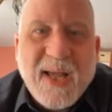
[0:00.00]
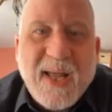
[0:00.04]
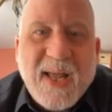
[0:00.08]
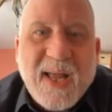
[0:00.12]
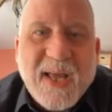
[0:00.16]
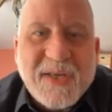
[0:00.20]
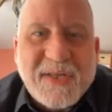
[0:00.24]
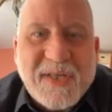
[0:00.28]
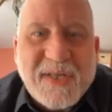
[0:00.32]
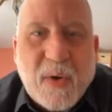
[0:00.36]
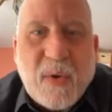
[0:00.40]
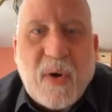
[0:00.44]

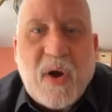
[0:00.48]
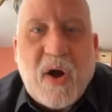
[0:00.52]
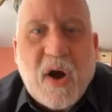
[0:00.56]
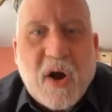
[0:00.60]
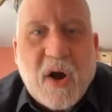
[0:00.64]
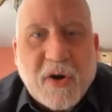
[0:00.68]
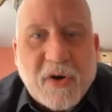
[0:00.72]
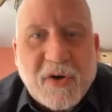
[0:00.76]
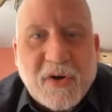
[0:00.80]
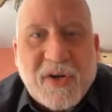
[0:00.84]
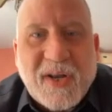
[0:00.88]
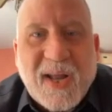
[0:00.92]
is now
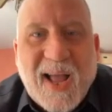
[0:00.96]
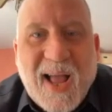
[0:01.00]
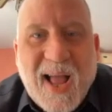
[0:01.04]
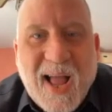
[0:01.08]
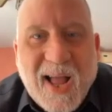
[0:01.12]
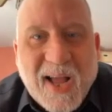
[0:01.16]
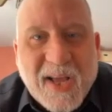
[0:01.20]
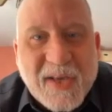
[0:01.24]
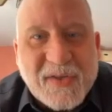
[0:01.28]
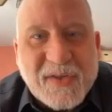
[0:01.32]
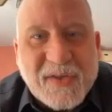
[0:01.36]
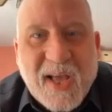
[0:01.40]
harder to
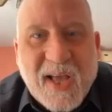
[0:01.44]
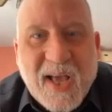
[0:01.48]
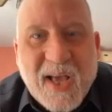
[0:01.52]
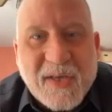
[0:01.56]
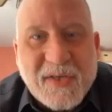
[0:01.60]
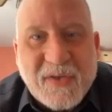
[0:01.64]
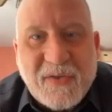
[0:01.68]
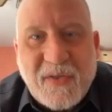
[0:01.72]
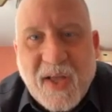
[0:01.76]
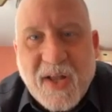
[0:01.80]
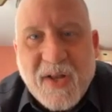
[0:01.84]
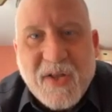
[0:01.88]

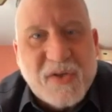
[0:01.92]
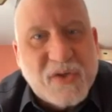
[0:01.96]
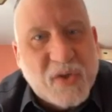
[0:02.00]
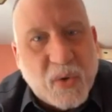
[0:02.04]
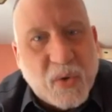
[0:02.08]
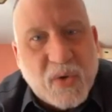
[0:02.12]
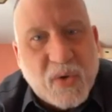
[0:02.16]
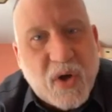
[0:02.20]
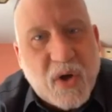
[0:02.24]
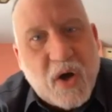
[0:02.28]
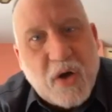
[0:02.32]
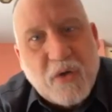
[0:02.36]
access than
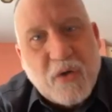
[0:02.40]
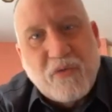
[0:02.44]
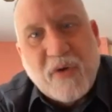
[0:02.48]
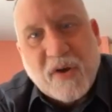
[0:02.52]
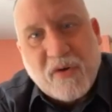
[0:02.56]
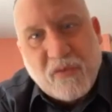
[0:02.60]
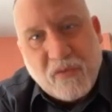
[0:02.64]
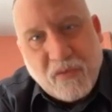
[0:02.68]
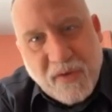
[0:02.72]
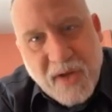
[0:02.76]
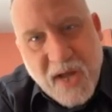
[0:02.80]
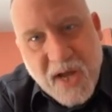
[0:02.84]
so-called
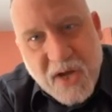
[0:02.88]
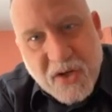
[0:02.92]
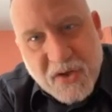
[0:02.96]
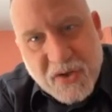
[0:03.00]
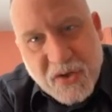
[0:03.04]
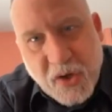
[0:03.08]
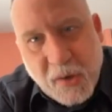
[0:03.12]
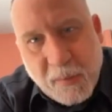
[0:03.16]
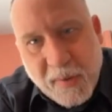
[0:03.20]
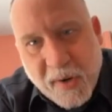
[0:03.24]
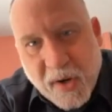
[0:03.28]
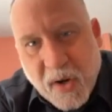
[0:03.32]

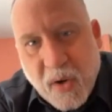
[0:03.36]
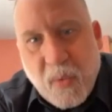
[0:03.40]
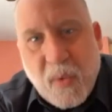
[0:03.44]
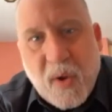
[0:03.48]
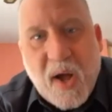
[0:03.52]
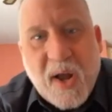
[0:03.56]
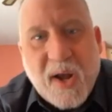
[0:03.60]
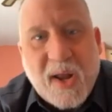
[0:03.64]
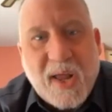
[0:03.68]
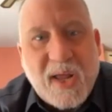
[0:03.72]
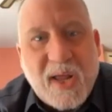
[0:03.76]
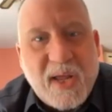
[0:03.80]
recreational
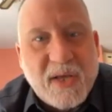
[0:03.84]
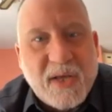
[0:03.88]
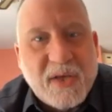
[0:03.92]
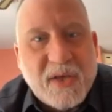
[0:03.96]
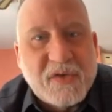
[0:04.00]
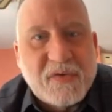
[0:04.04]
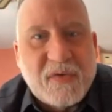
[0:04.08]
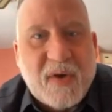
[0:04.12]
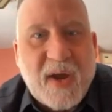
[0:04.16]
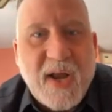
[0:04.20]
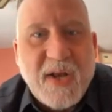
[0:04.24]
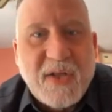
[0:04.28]
marijuana
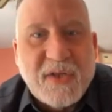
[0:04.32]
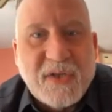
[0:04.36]
is, right?